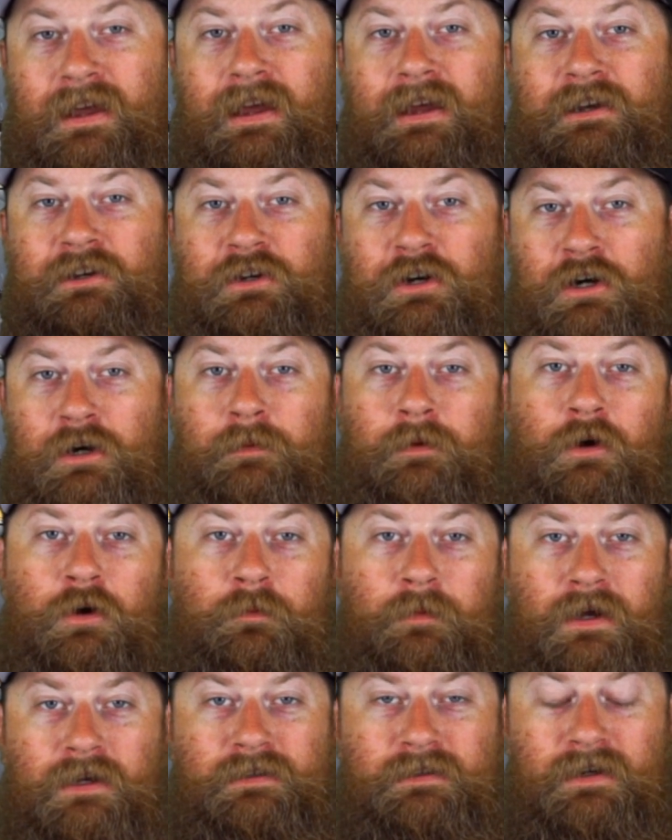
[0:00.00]
a turbo
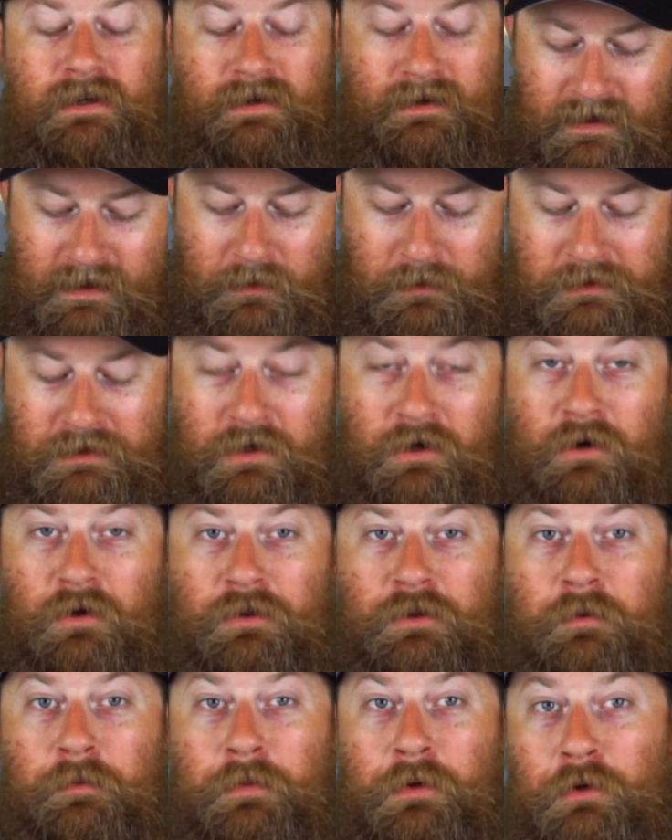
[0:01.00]
Mustang. It was
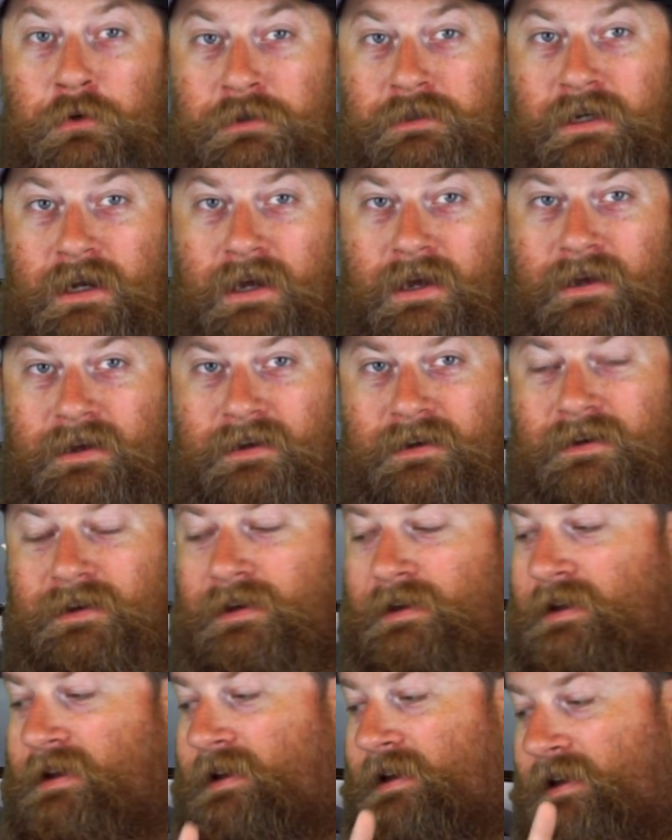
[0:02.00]
called the Boostang,
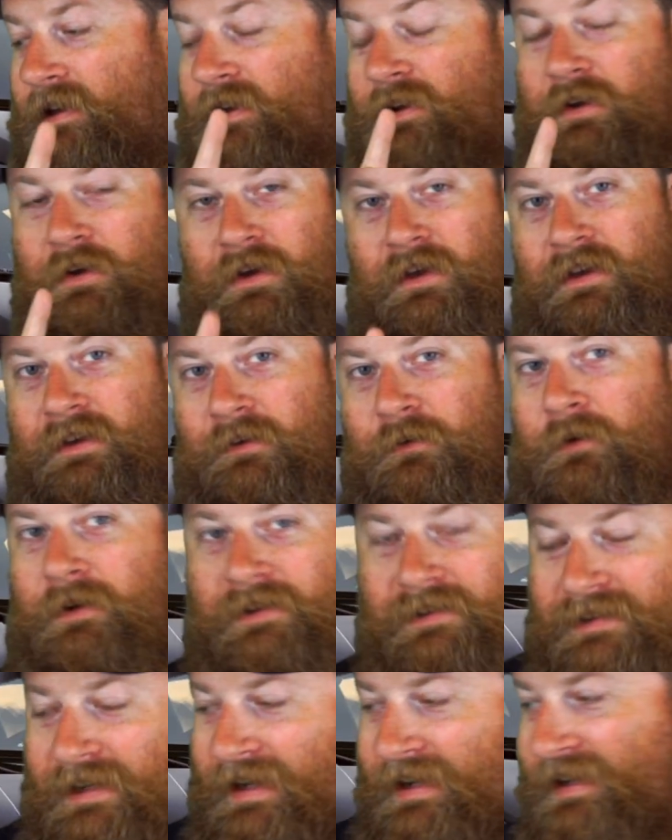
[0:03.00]
and
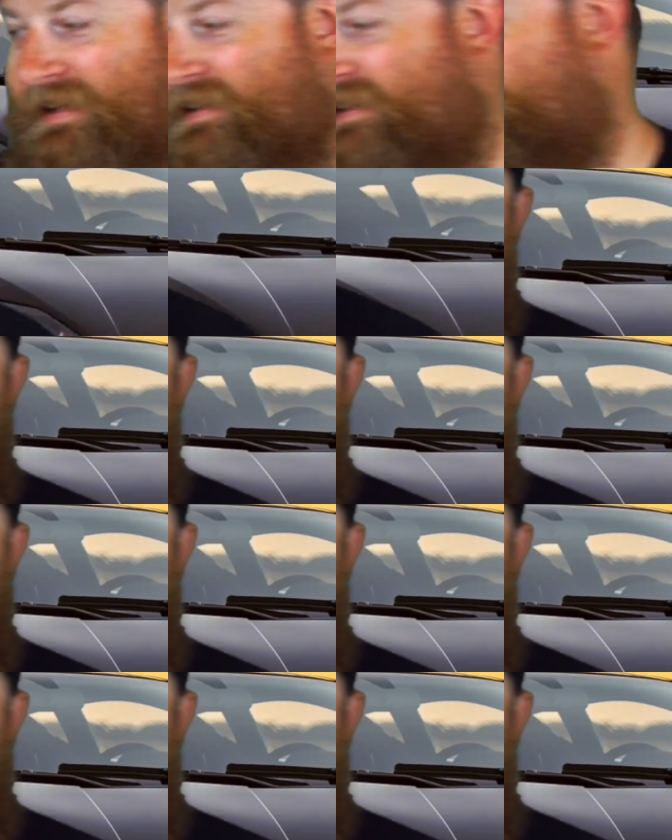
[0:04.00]
one second.